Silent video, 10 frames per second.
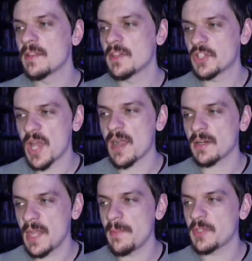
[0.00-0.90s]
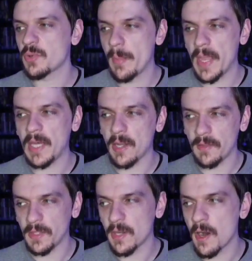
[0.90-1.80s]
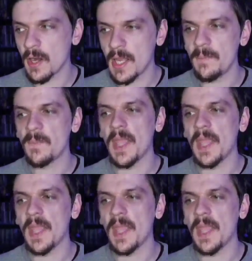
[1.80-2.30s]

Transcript: the shock damage remaining on the target